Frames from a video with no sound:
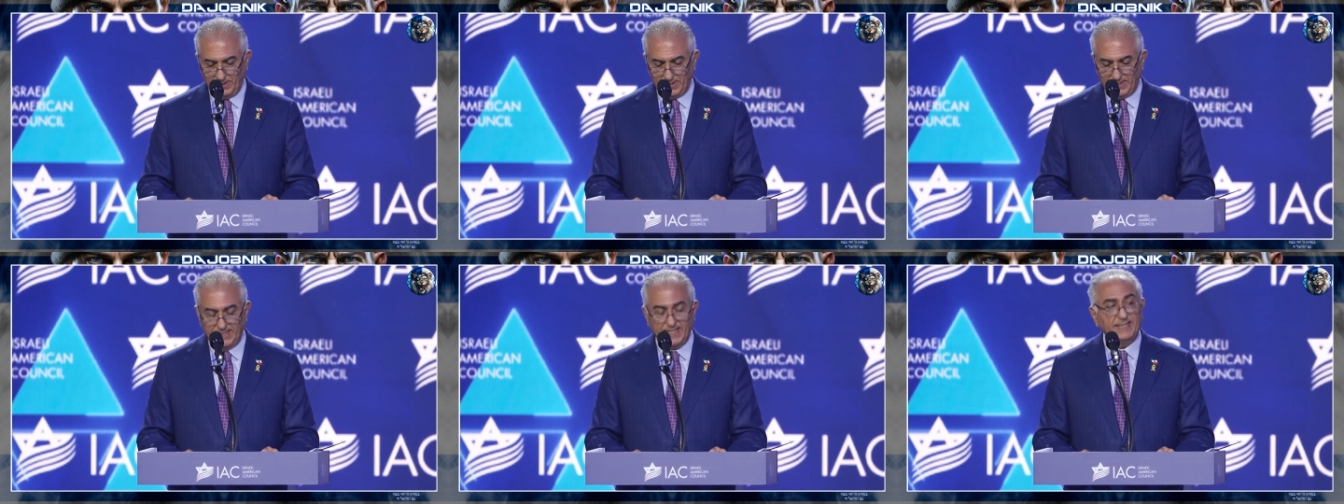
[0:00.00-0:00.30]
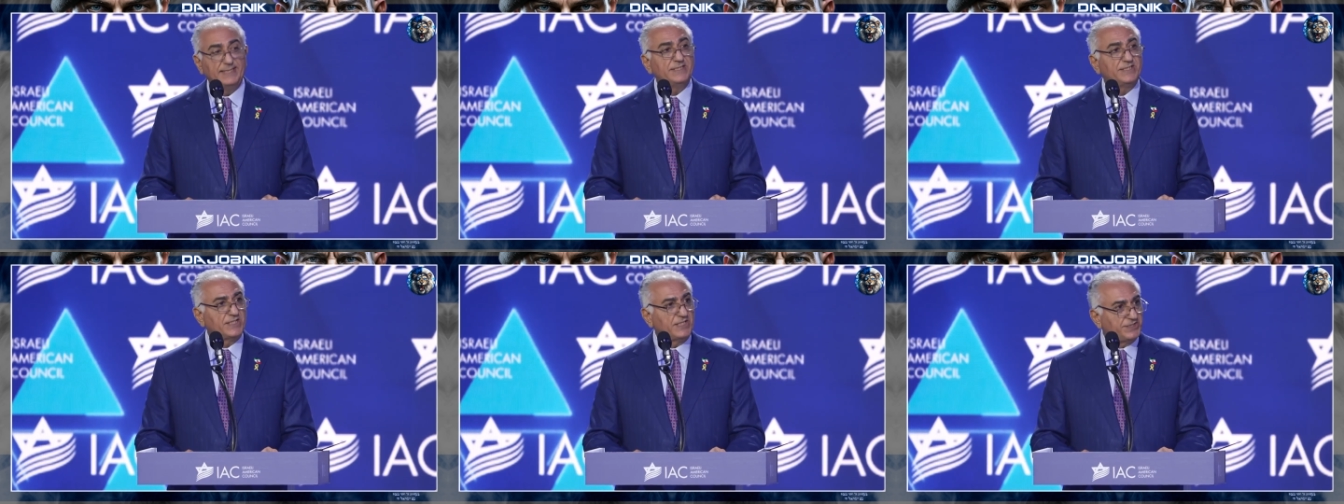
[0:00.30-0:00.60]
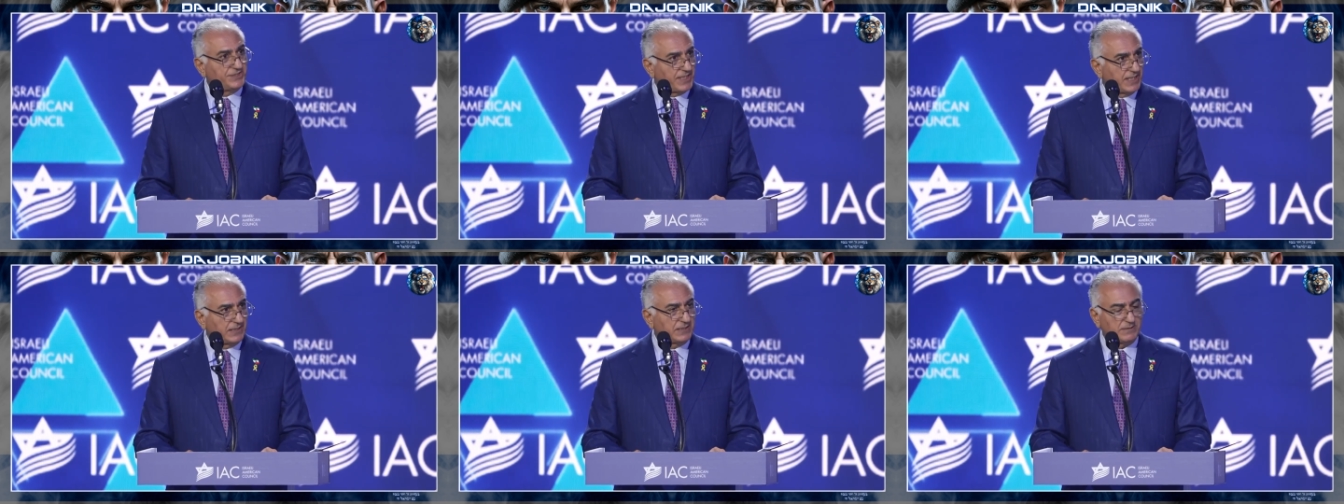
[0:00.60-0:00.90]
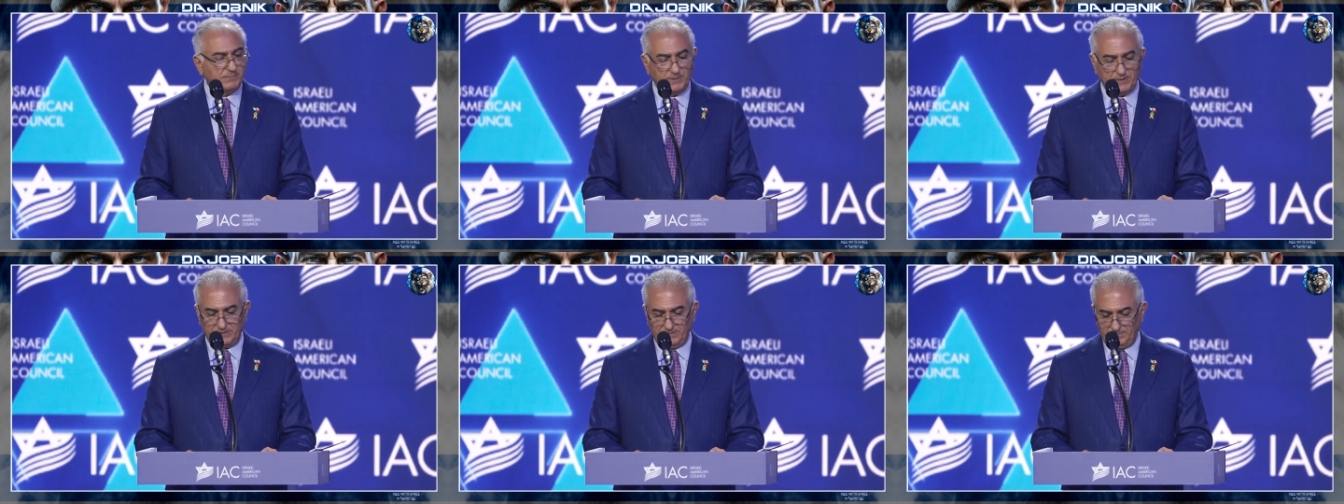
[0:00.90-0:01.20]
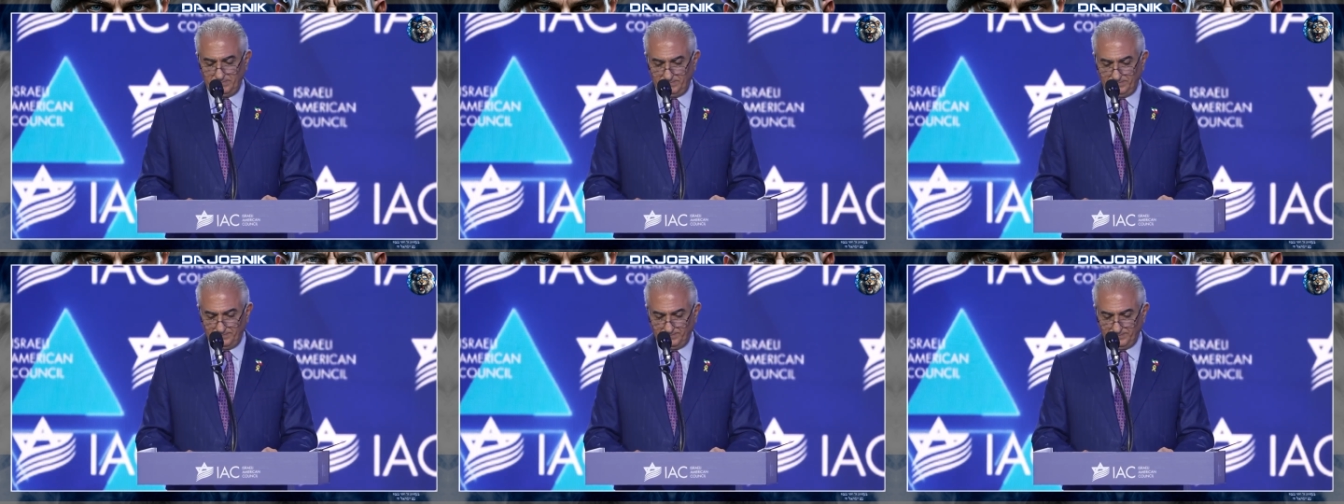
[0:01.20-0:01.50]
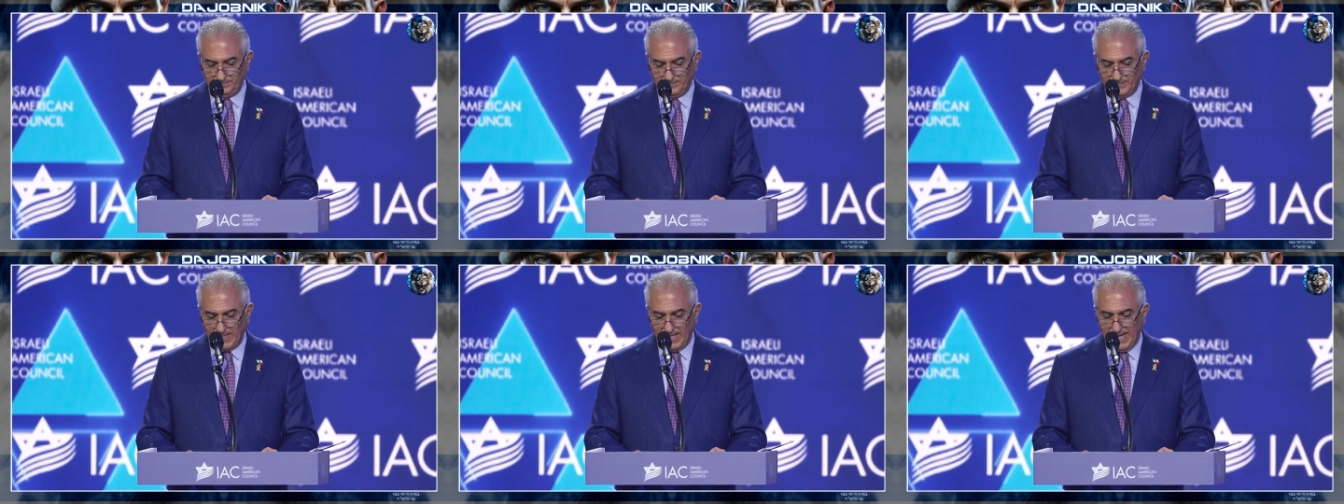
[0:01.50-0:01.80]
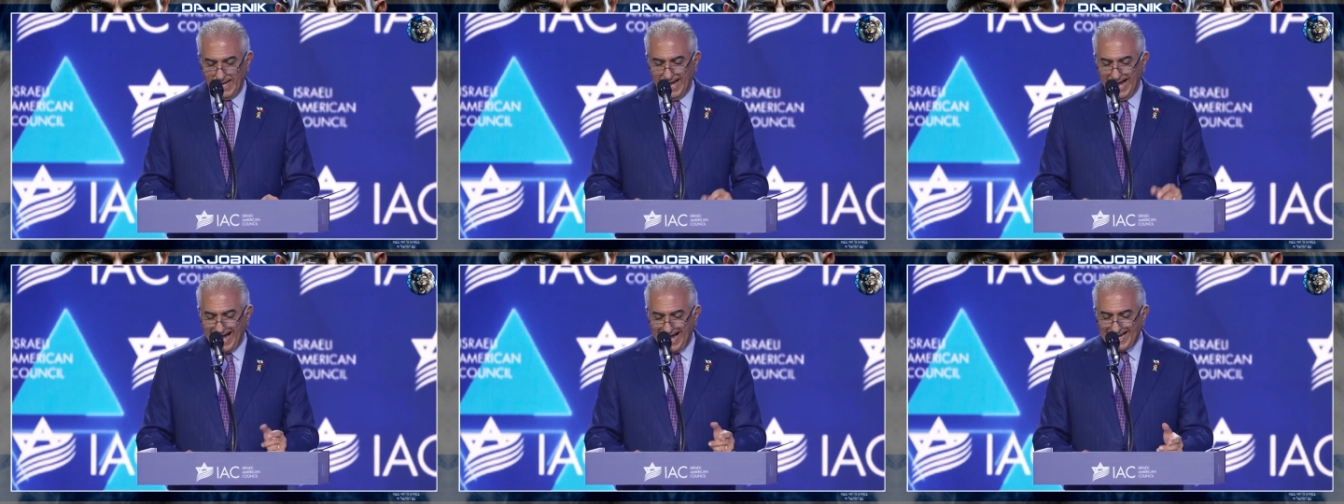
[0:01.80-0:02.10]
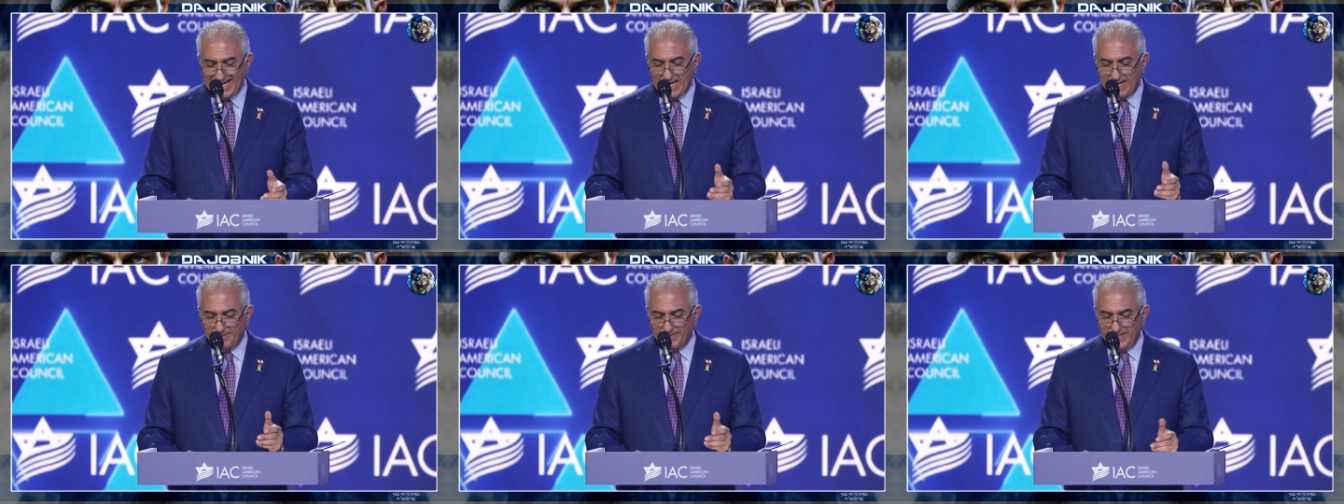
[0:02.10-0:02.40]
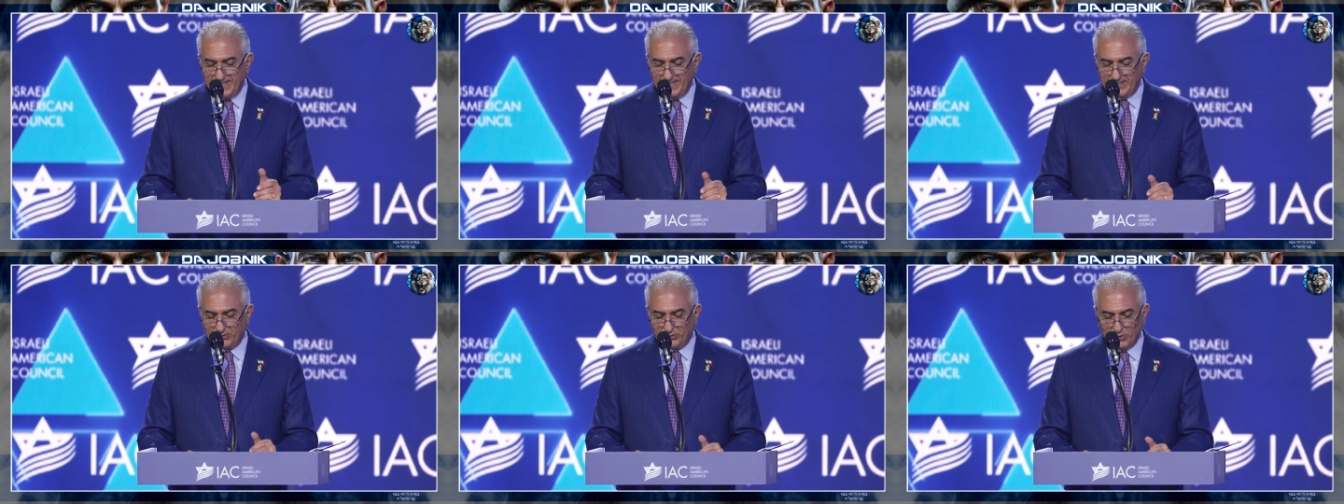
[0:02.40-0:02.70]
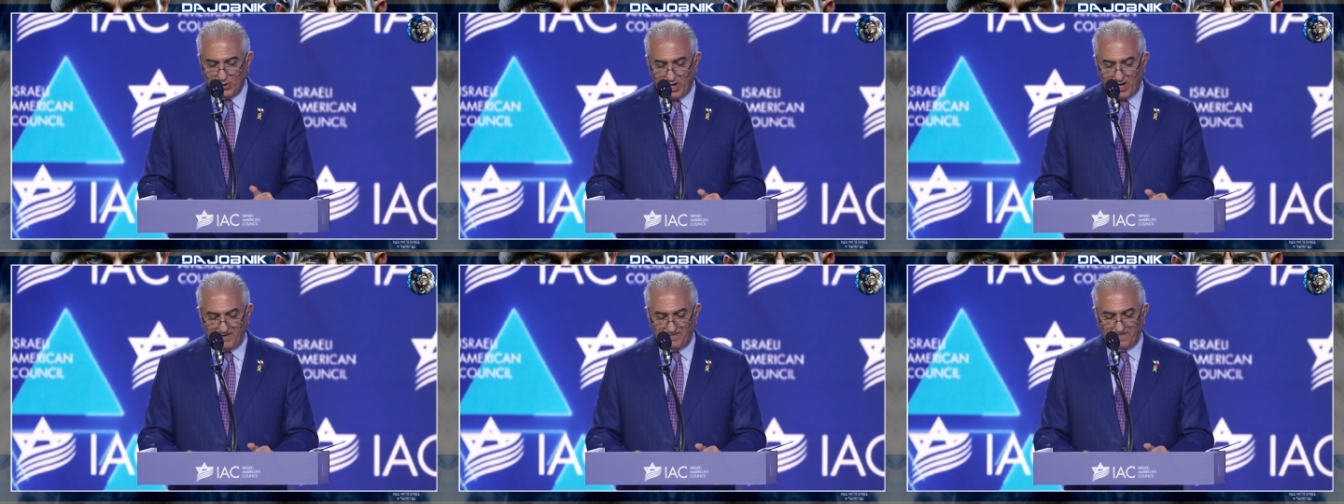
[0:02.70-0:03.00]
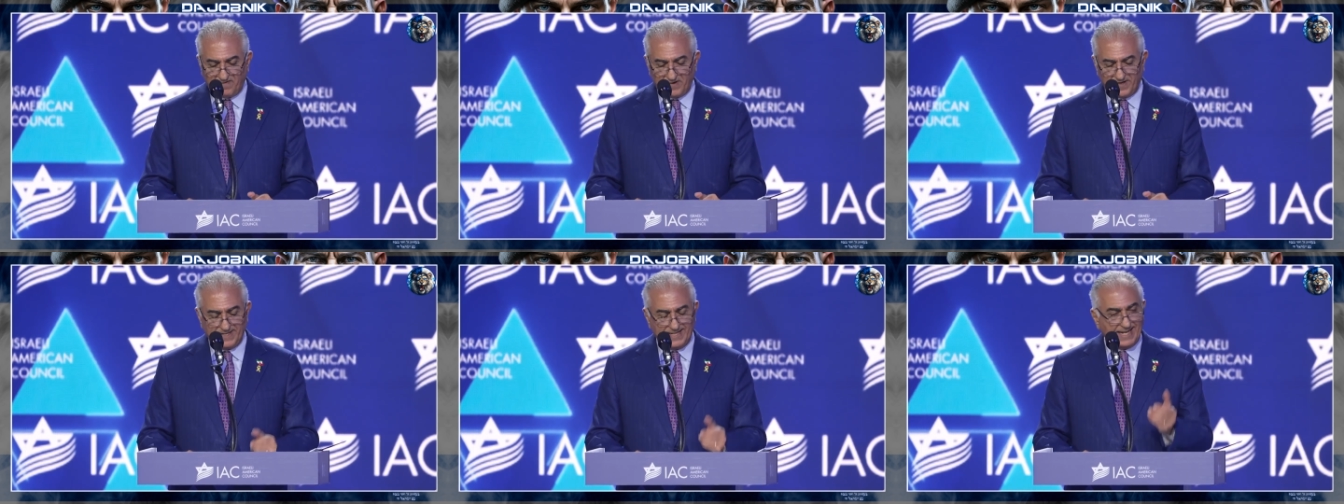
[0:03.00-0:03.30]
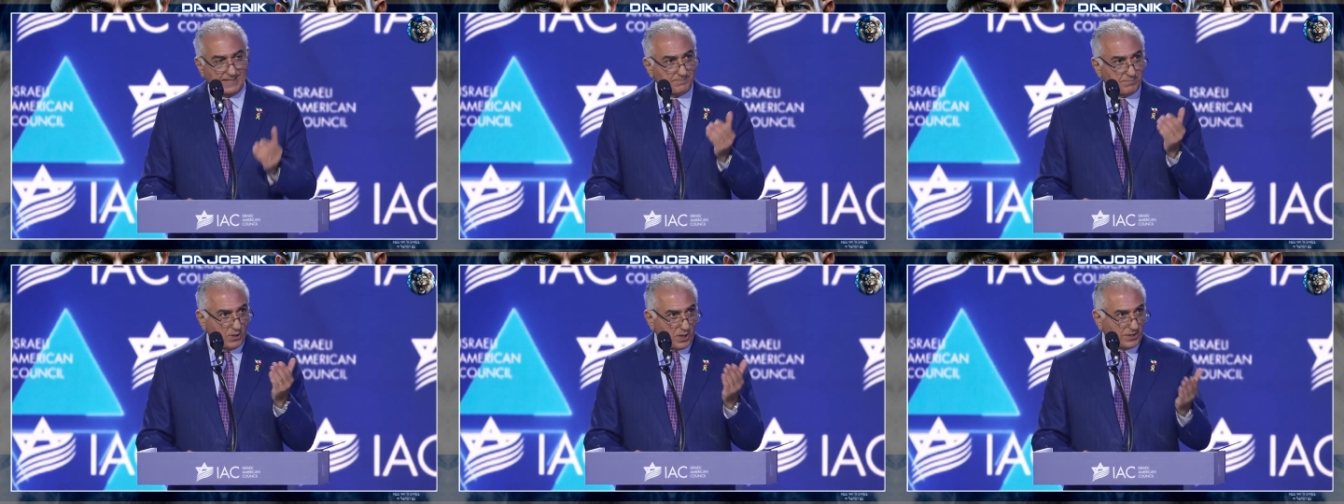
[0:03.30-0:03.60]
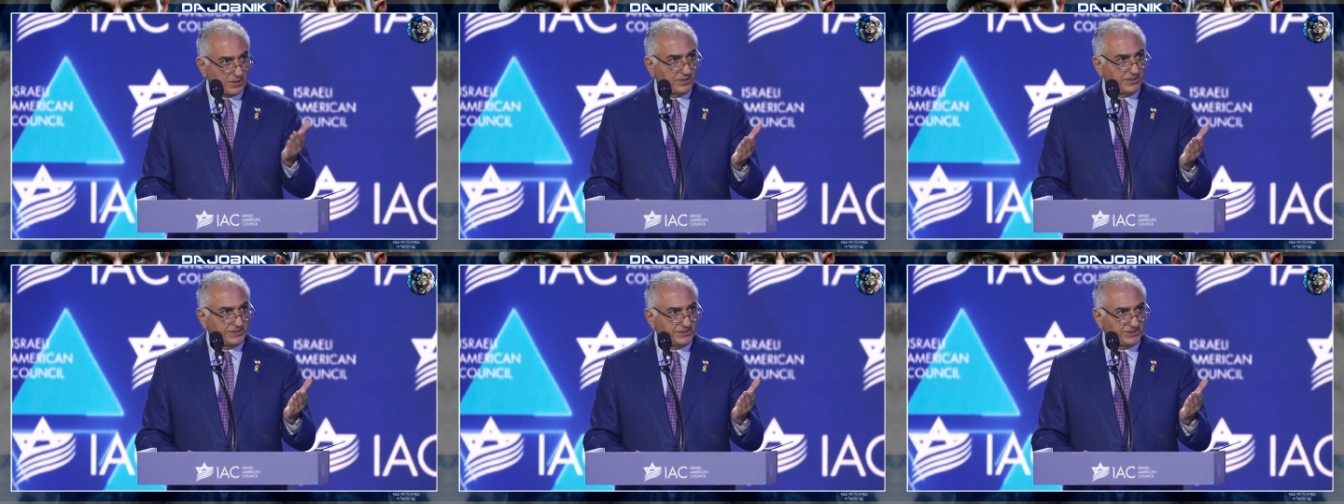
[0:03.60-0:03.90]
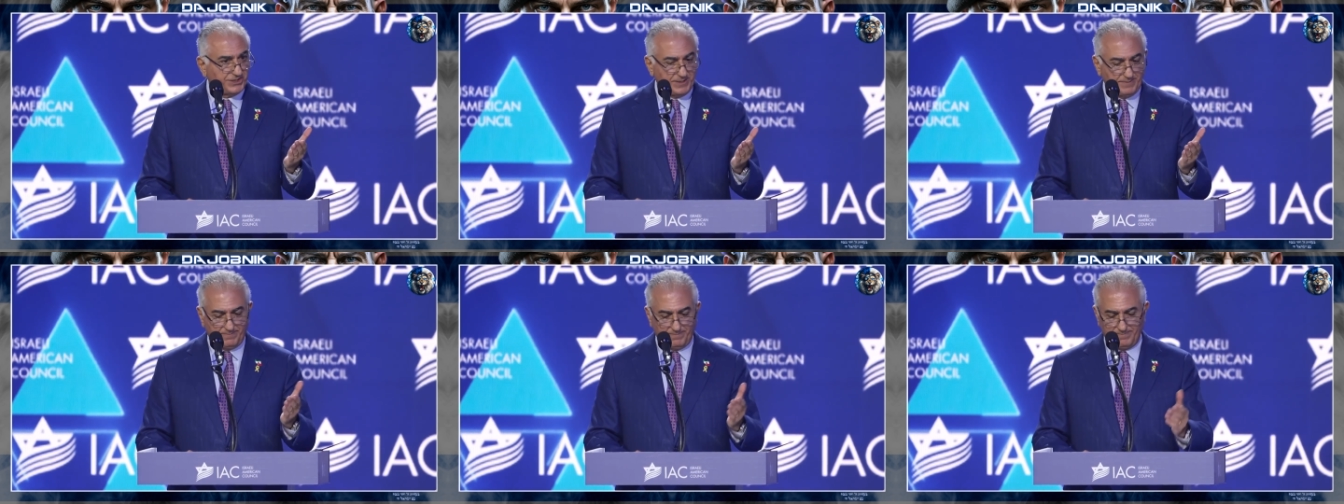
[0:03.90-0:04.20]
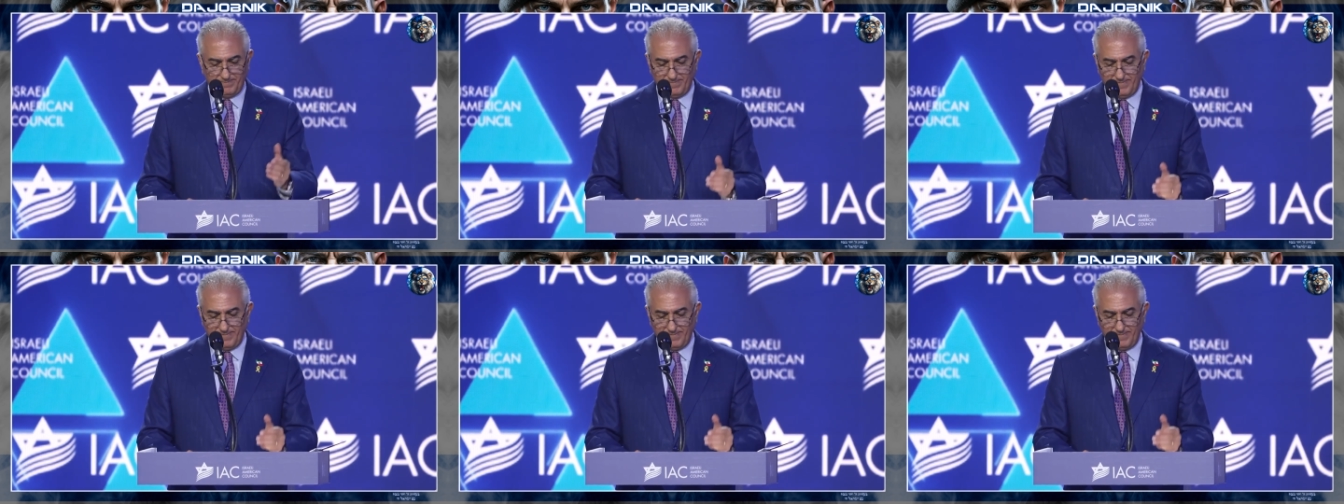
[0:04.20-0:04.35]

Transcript: Ladies and gentlemen, I am here to offer that partnership